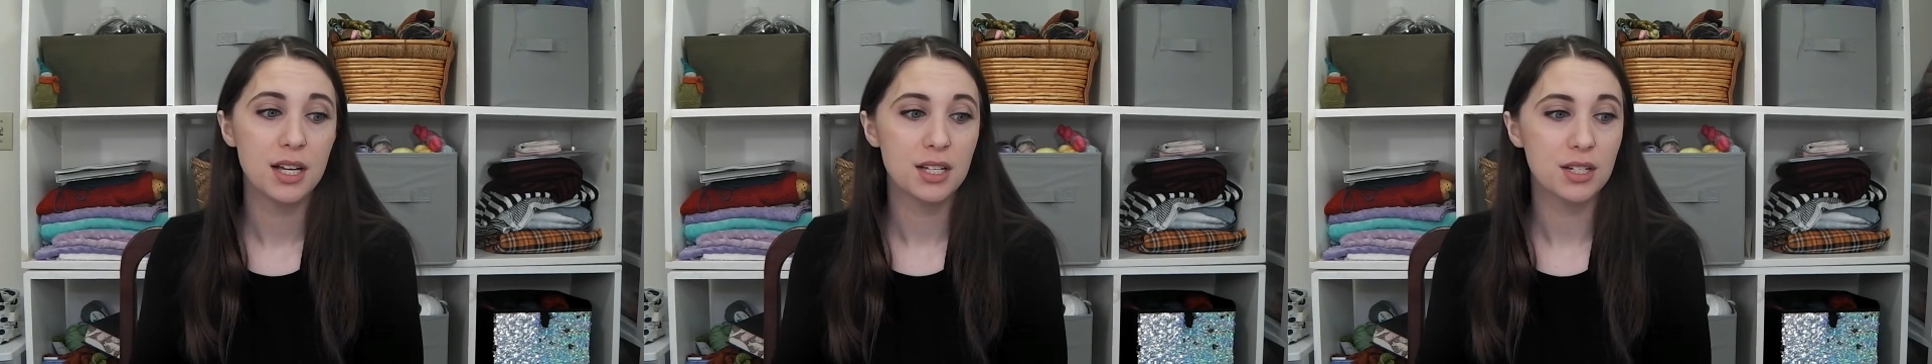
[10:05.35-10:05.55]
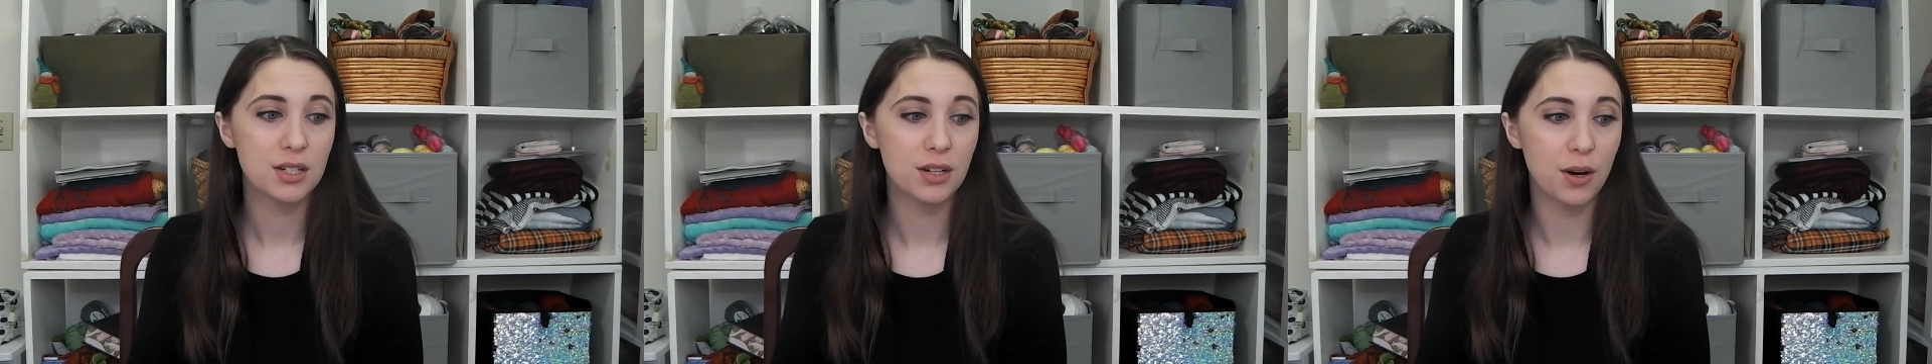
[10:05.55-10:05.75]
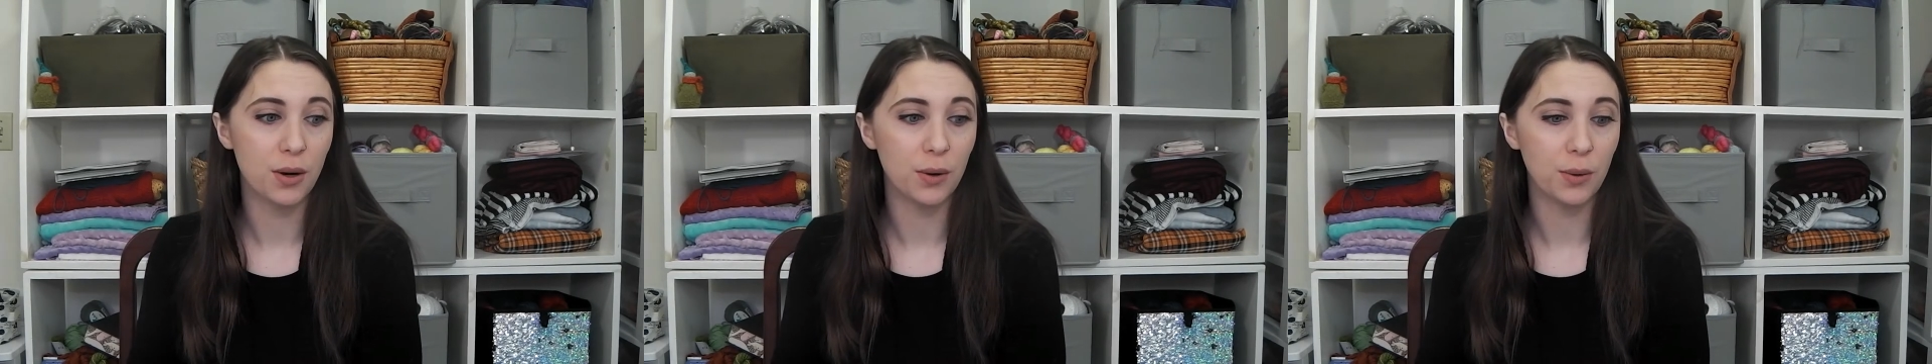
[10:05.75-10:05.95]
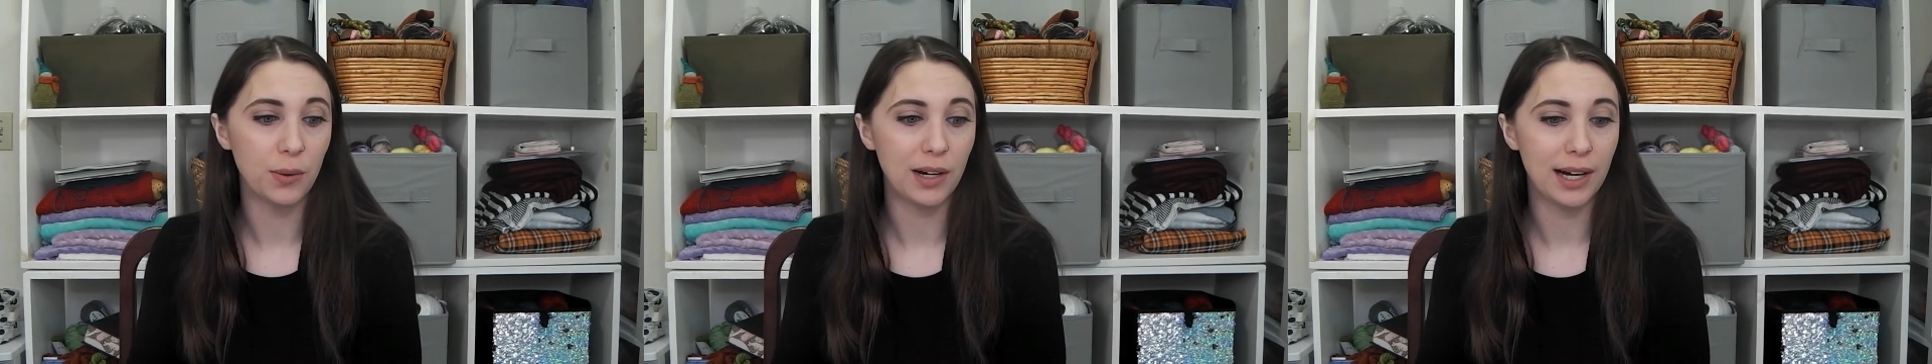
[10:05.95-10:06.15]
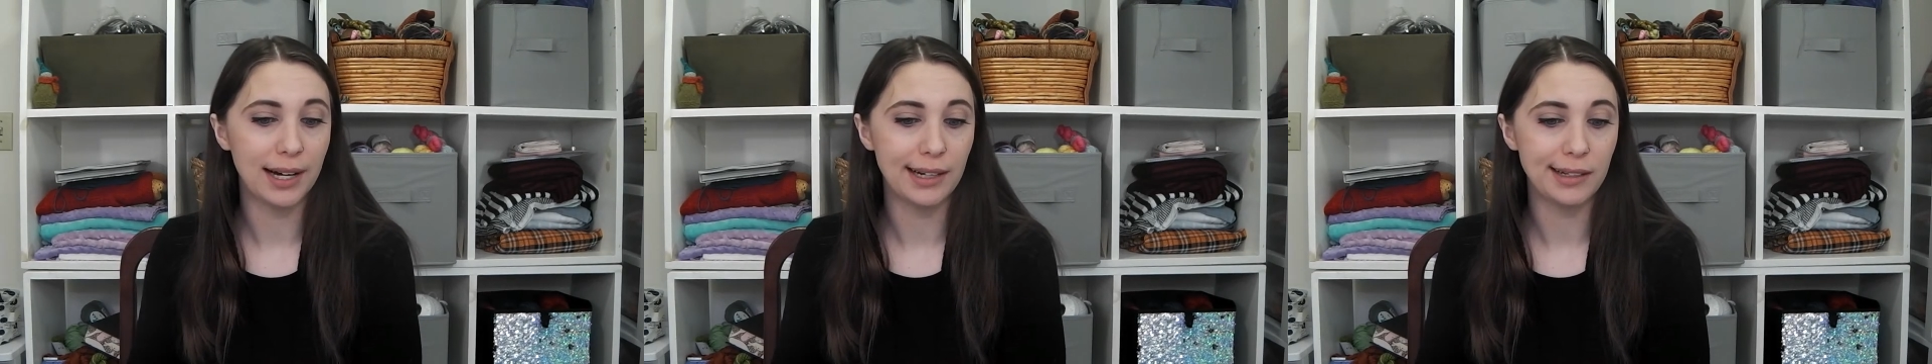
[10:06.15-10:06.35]

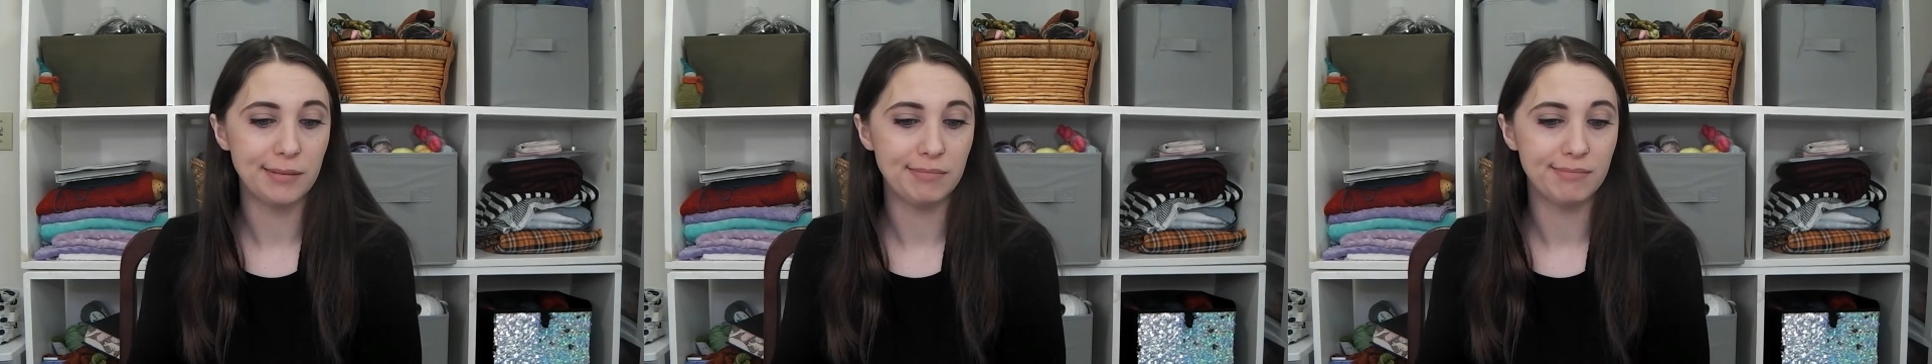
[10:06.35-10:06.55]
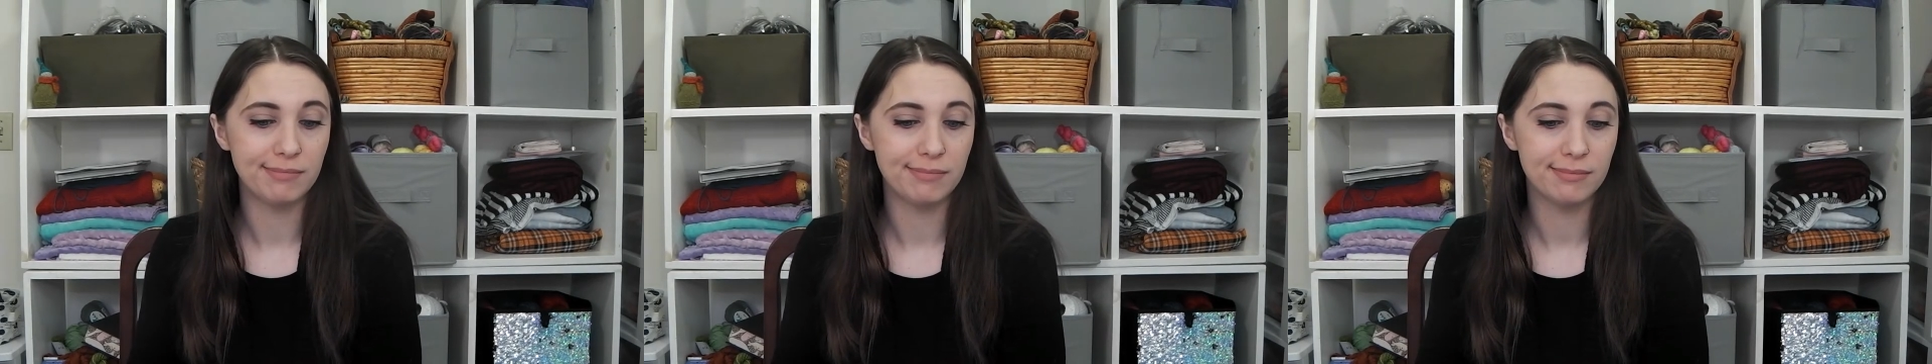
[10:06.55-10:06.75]
So, um,